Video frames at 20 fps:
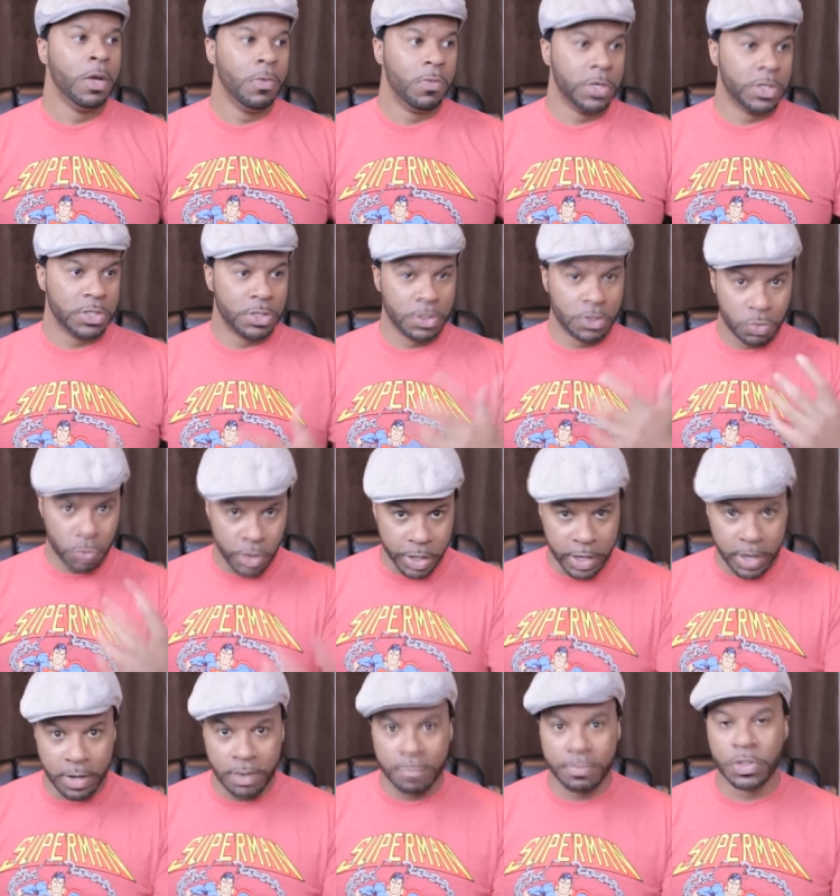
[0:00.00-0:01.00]
which is
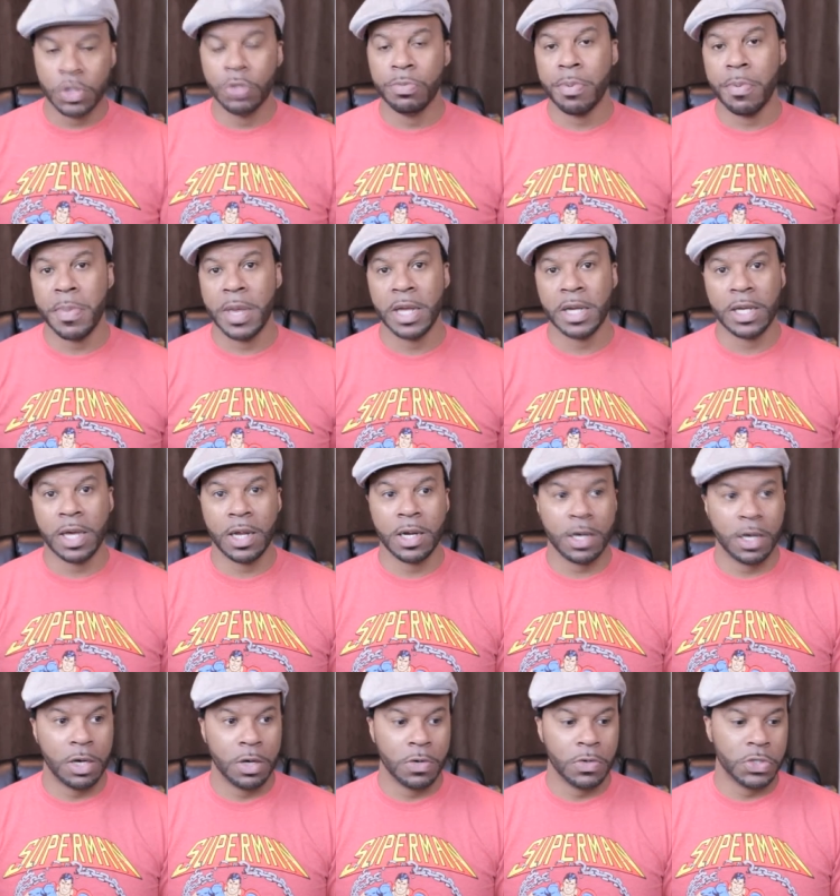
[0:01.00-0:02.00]
where Superman
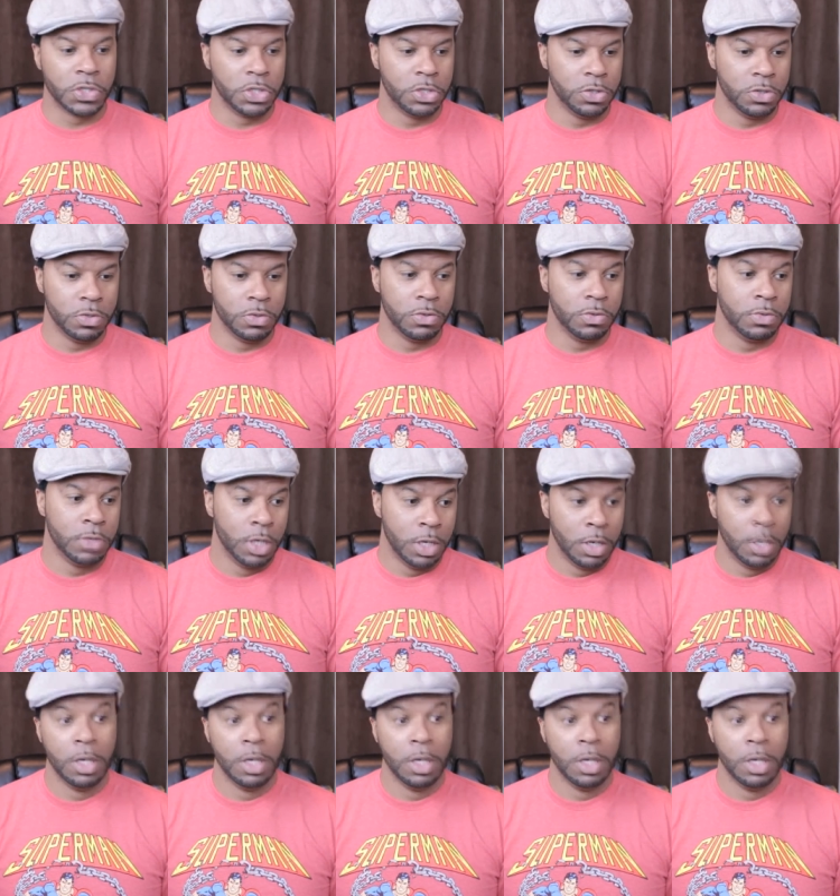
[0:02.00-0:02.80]
kind of goes to